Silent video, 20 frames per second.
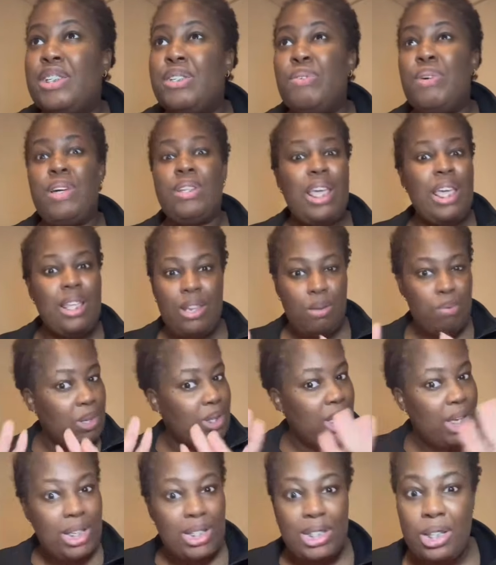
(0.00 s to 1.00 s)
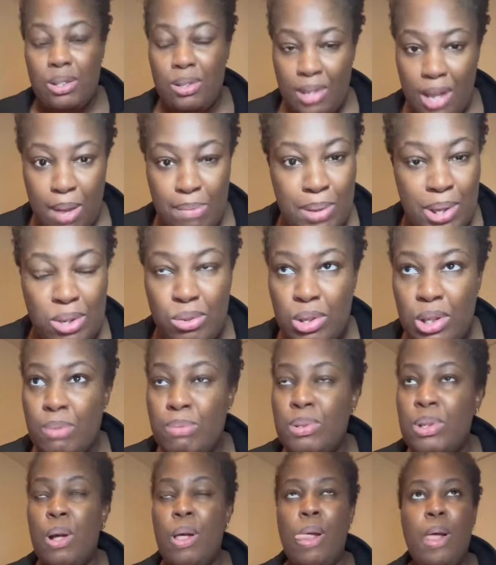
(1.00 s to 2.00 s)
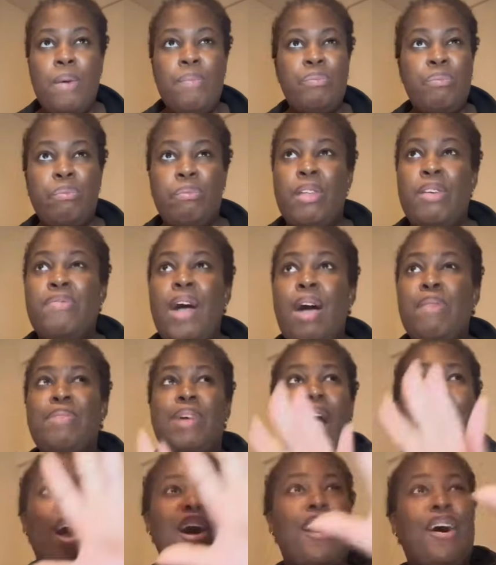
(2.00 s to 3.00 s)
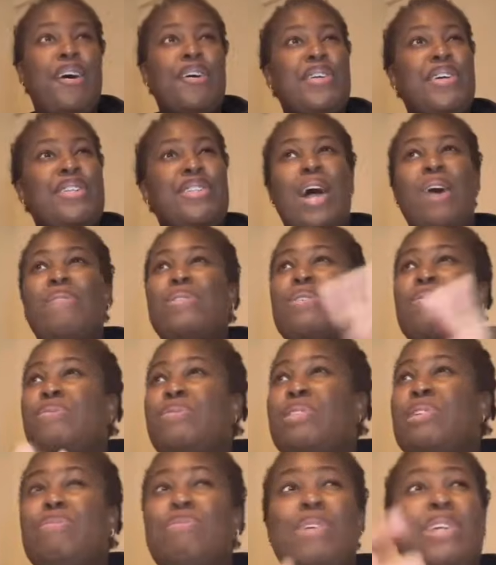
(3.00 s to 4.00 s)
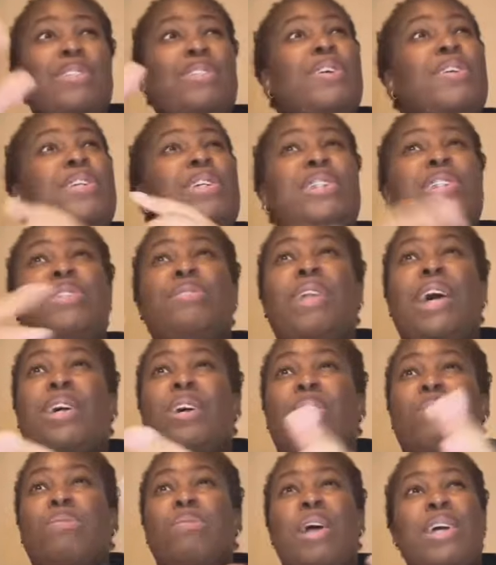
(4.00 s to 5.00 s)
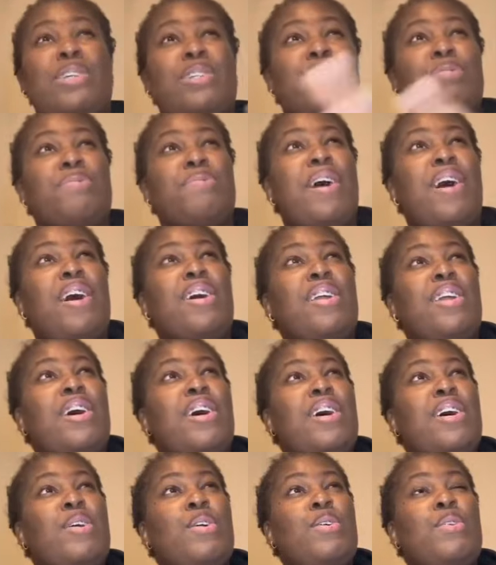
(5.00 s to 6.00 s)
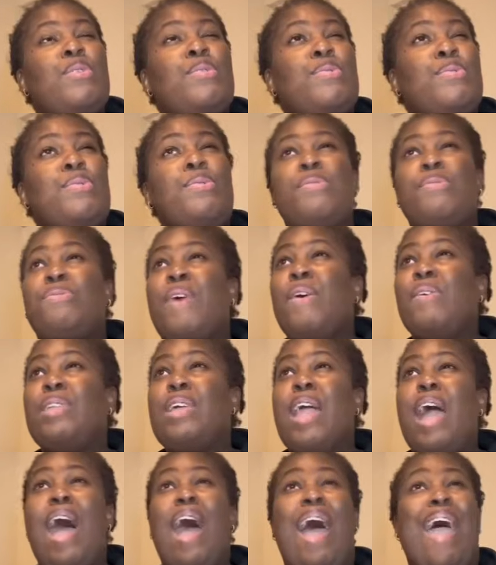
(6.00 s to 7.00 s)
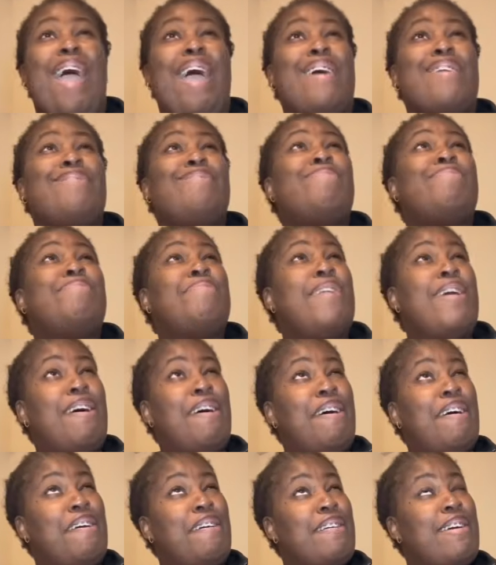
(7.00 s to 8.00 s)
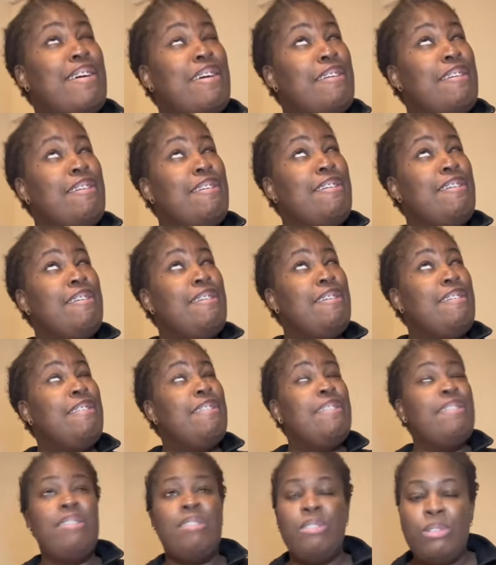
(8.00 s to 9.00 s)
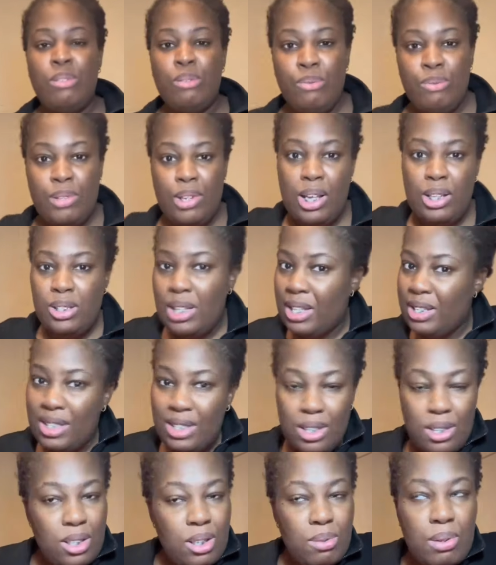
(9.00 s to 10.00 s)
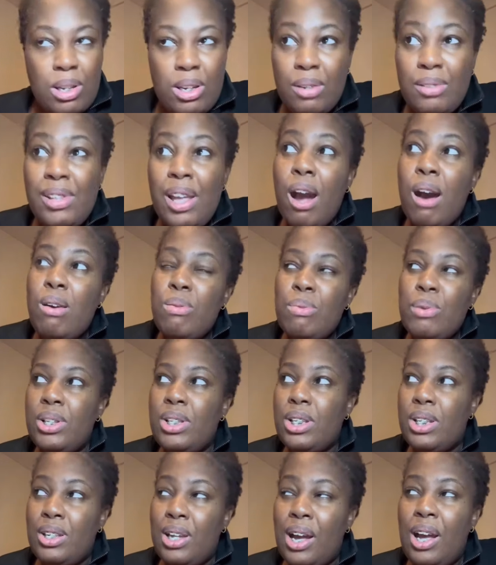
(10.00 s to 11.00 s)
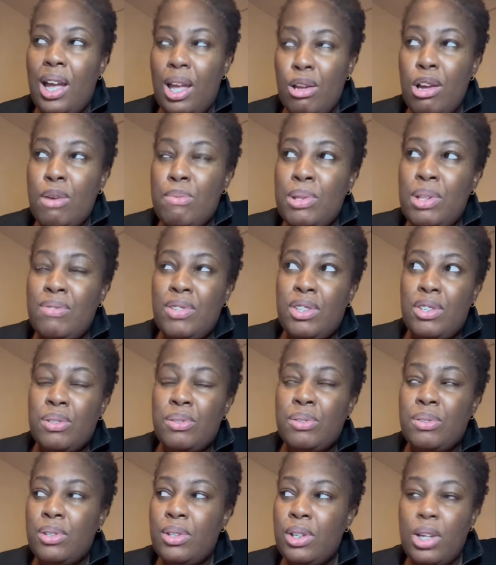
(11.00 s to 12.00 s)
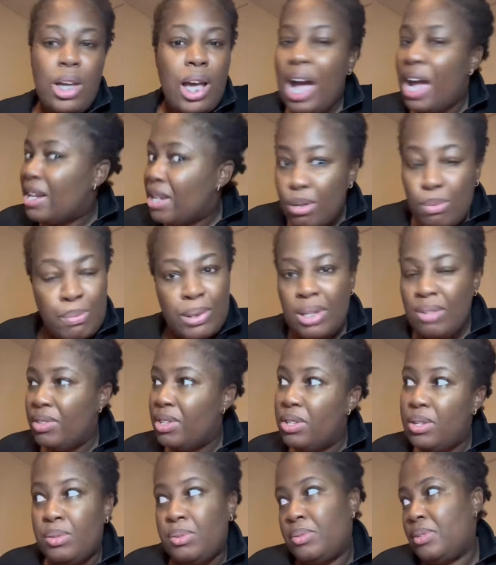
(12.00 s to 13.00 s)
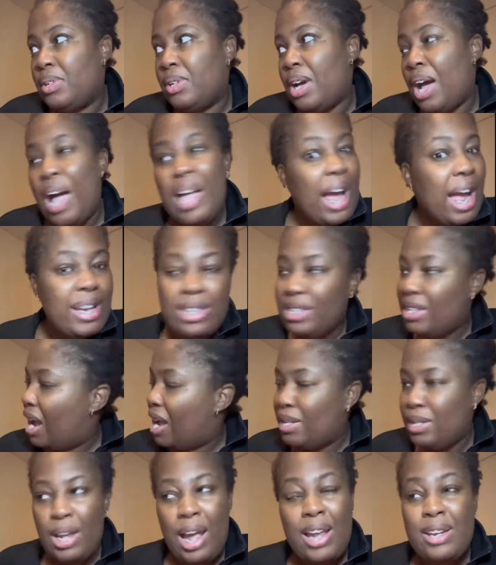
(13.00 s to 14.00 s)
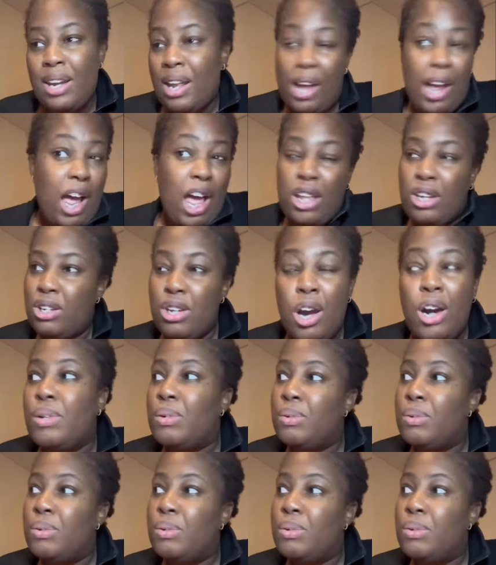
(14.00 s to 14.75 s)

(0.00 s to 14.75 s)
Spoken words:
it. One thing I can tell them, they got big dreams. If I've got all this, I would have flipped it and turned it into like a restaurant. Ooh, if only I had money. That's literally, and I was like, oh, really? I believe in you. I don't believe in you. I know.